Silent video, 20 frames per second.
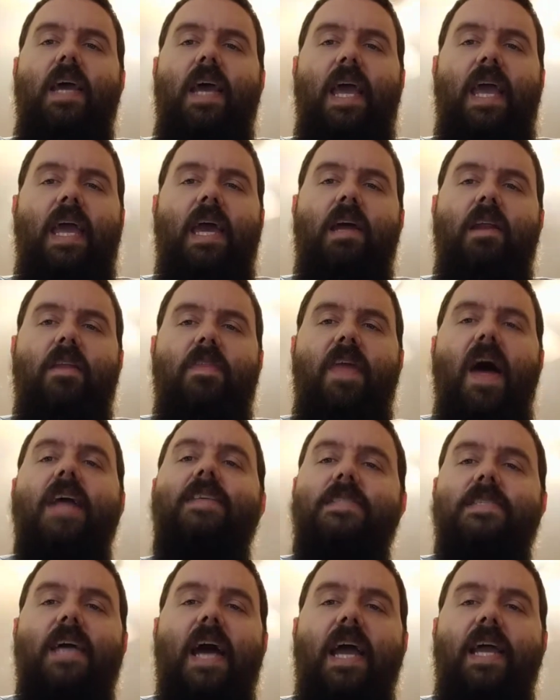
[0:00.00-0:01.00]
And
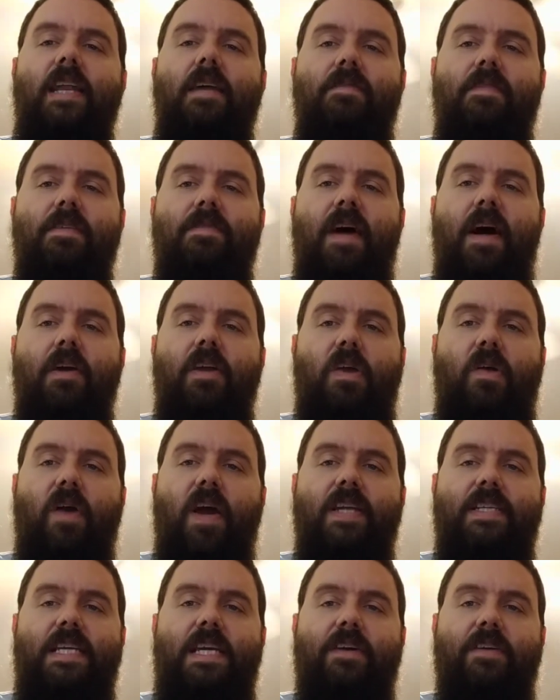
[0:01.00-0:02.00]
that's kind of the value
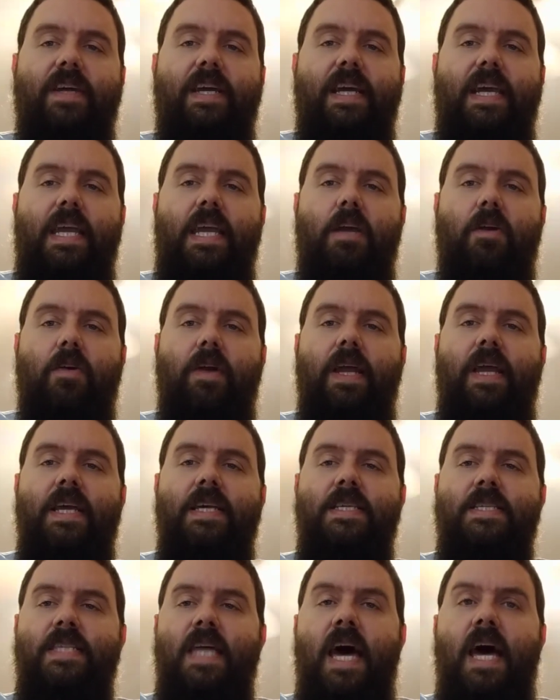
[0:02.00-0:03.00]
criteria here,
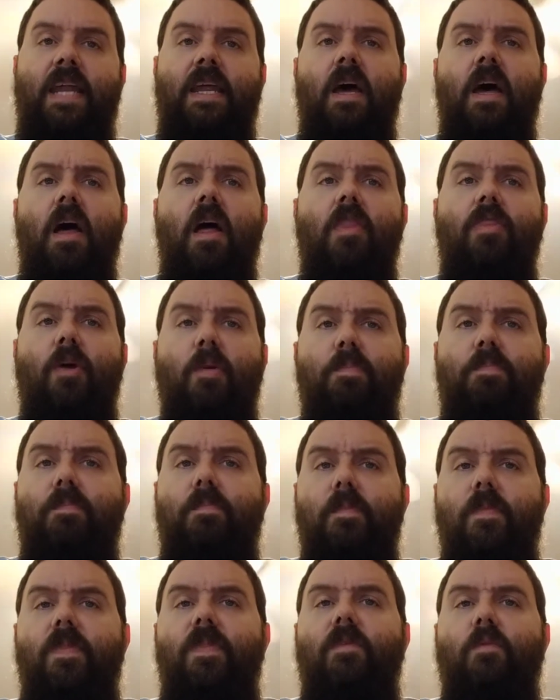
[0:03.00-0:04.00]
is that
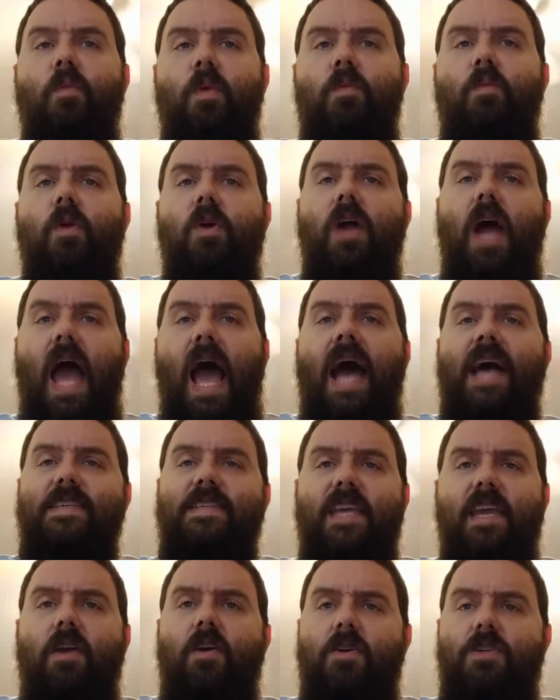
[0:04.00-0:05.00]
when we're
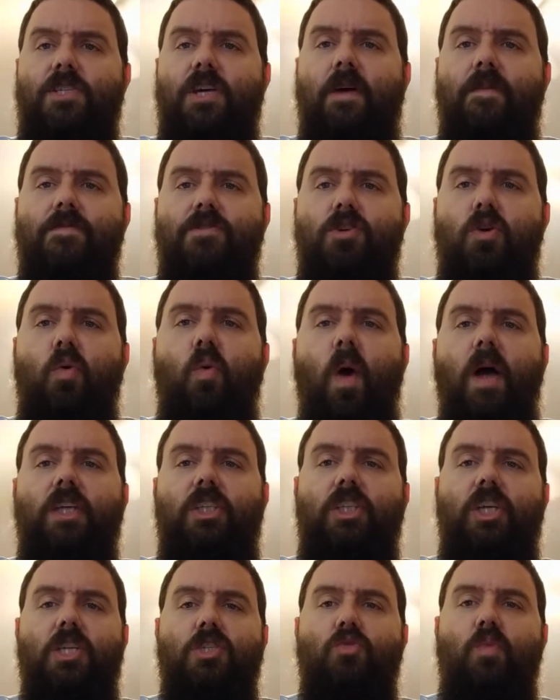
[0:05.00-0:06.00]
asking ourselves
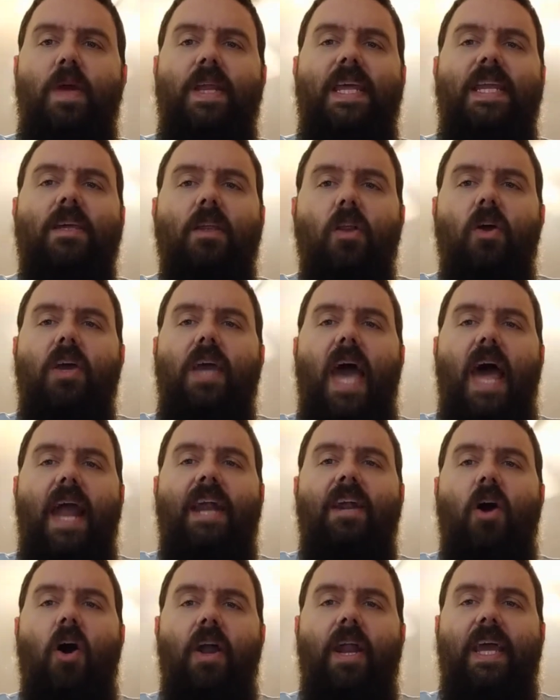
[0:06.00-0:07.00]
questions, we need to look at
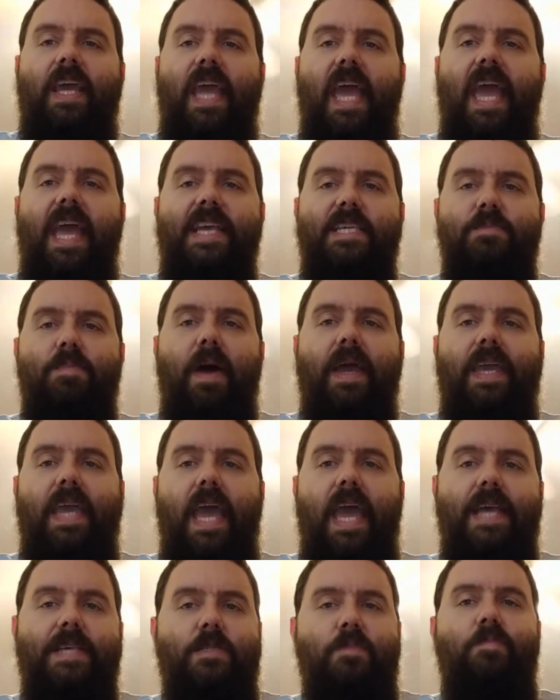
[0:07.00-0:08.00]
it on a
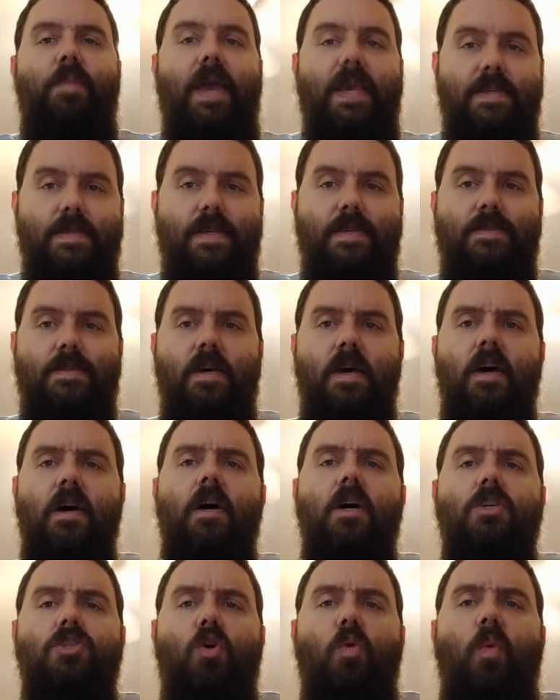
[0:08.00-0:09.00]
case-by-case basis.
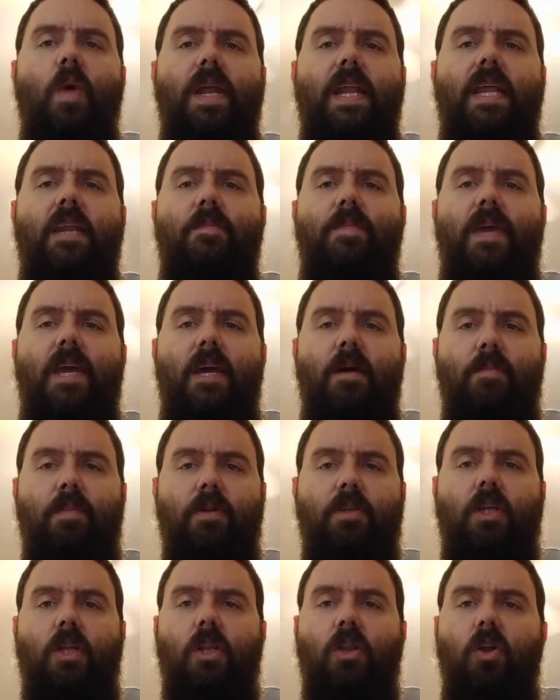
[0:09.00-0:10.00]
So we need to be
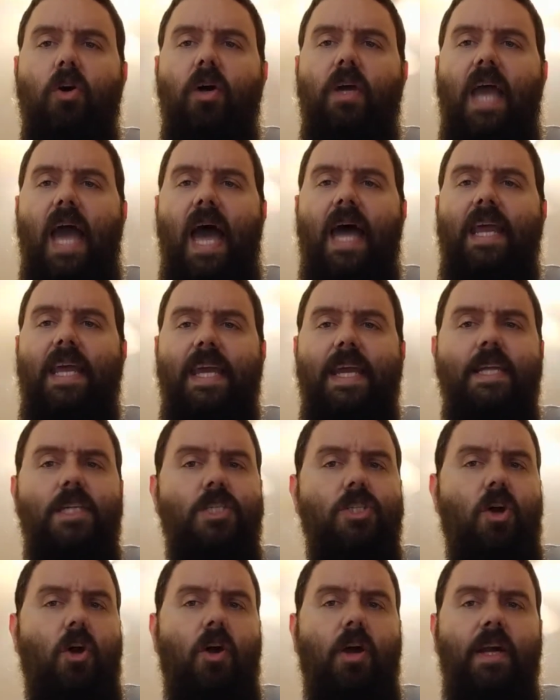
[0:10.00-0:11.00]
able to look at
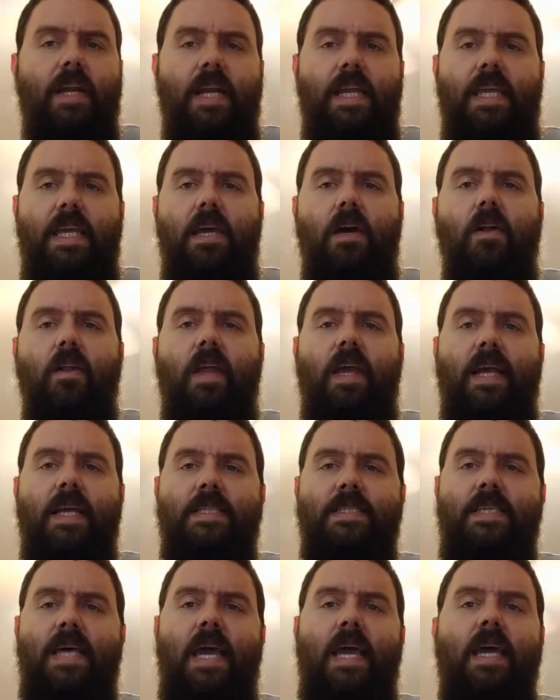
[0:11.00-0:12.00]
each targeted killing
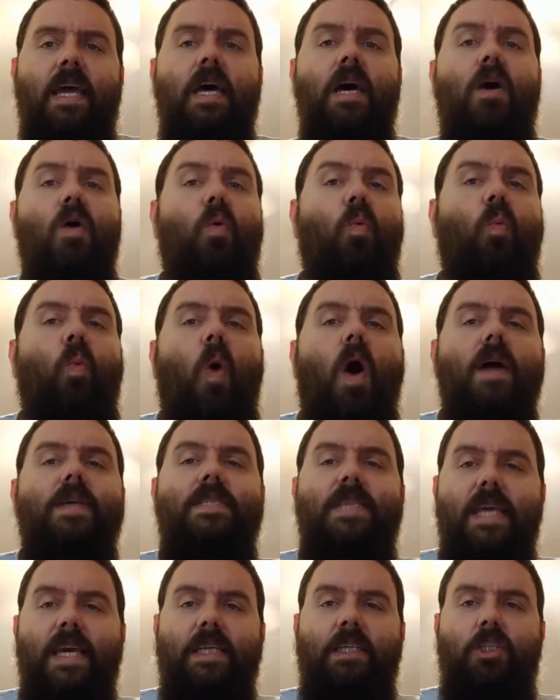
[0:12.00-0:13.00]
and say,
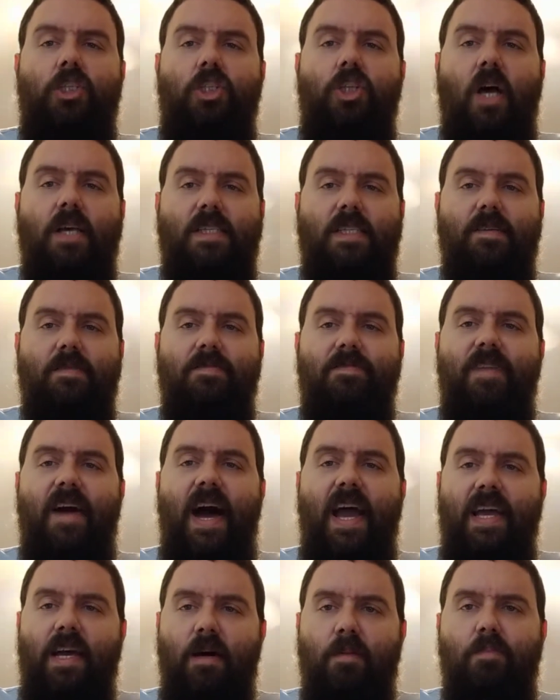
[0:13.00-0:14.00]
was it
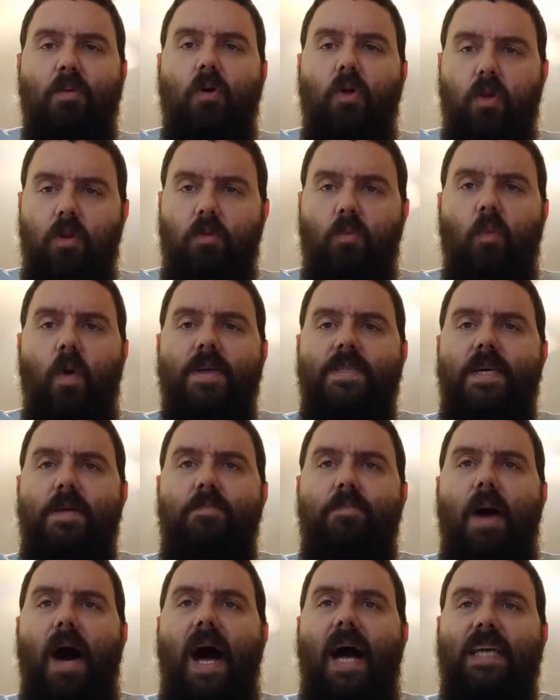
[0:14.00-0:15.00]
justifiable? Was
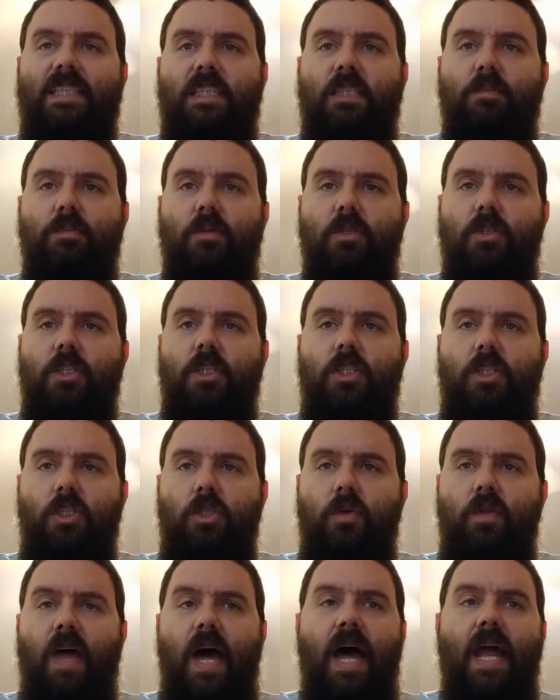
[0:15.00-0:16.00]
it possible to
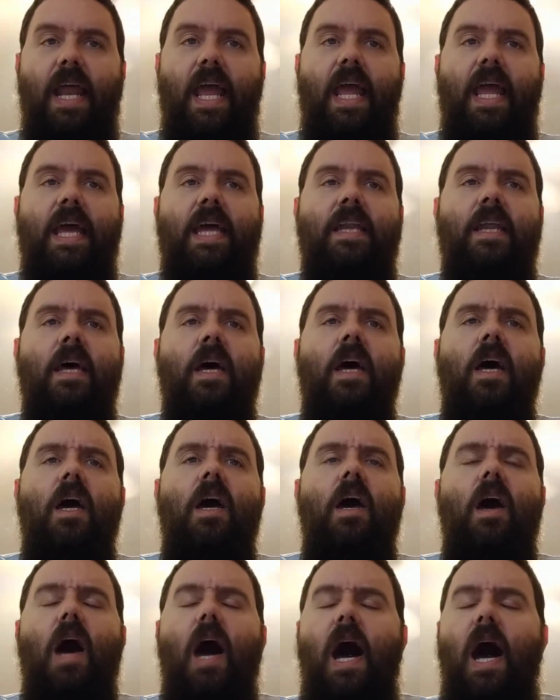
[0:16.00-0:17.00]
do that? And
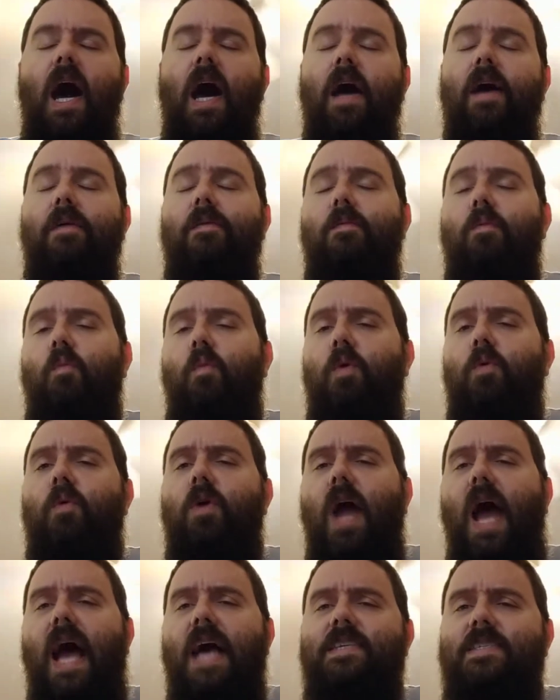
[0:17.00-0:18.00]
when
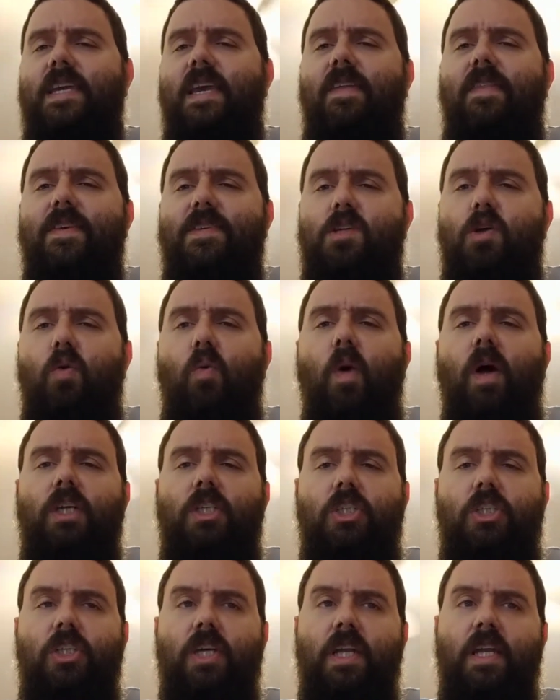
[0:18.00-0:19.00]
we're asking this
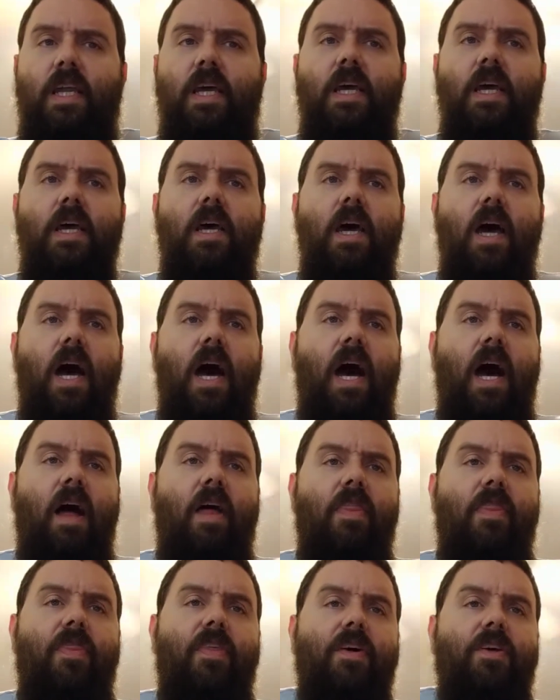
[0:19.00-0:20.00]
question,
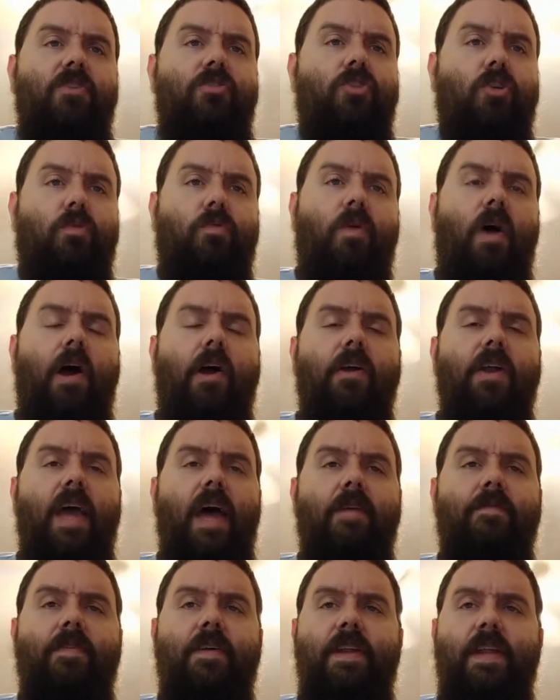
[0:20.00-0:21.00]
the Girard
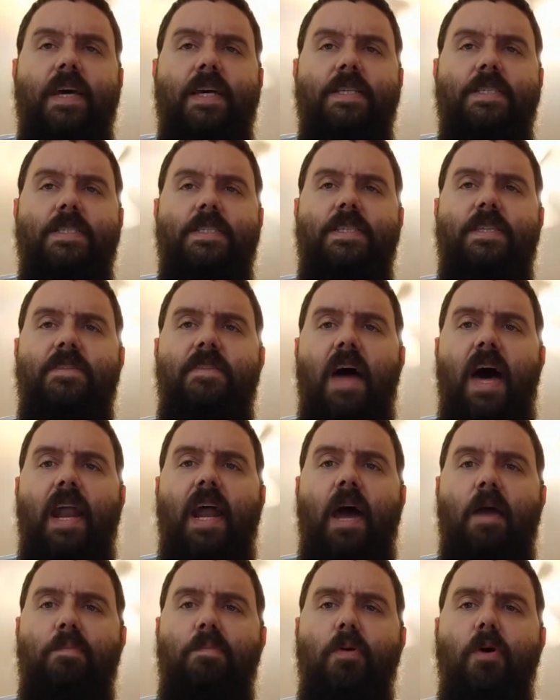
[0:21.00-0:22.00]
evidence
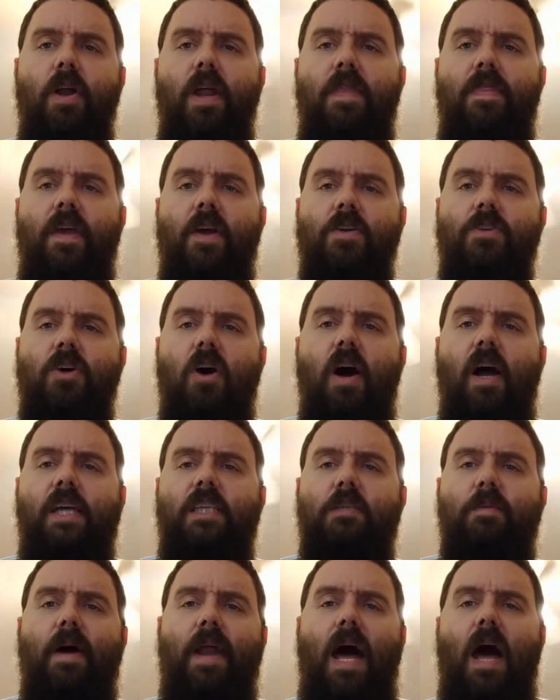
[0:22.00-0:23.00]
that I put in there
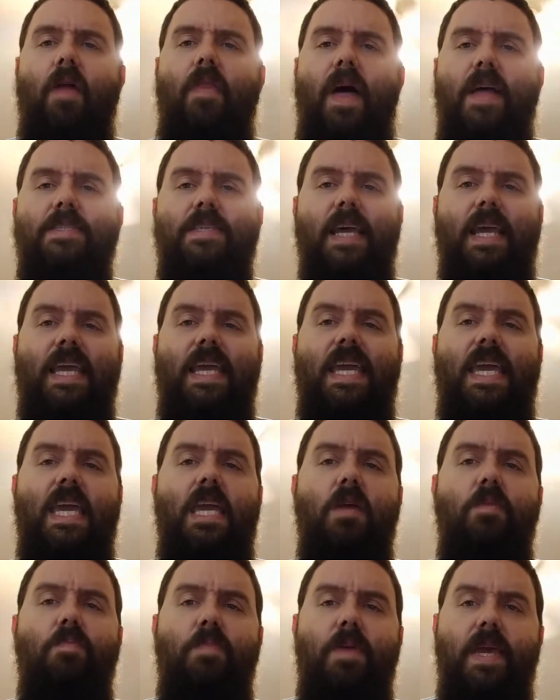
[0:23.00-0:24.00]
talks about how that's a
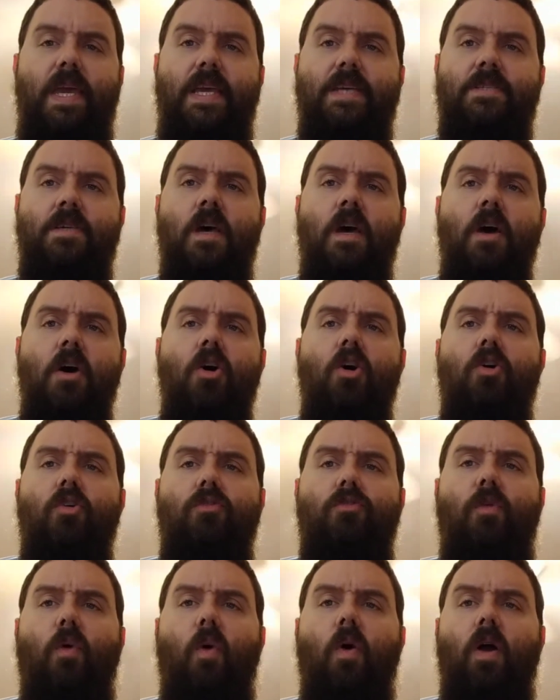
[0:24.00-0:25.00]
key piece
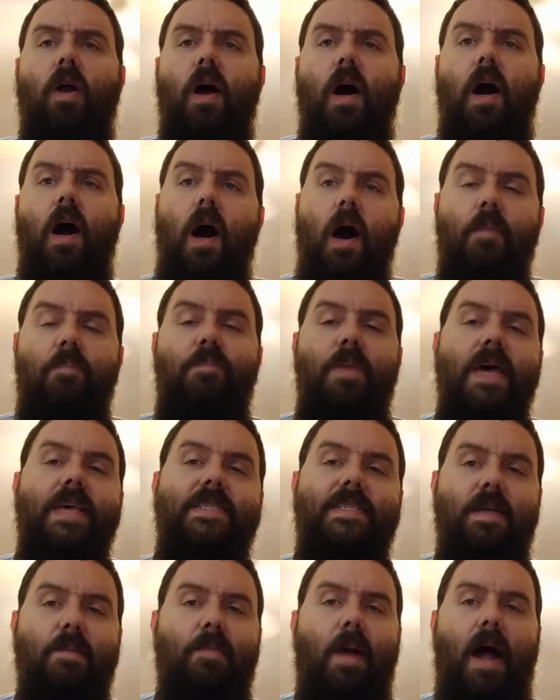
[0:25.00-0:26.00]
for
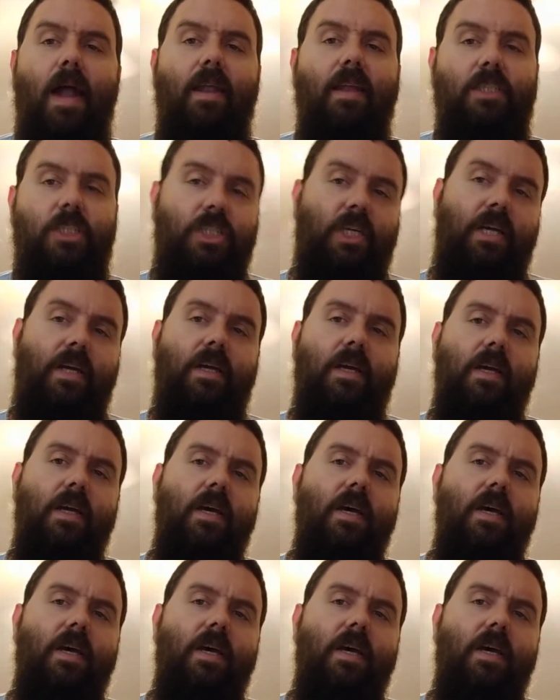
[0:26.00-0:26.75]
epistemology.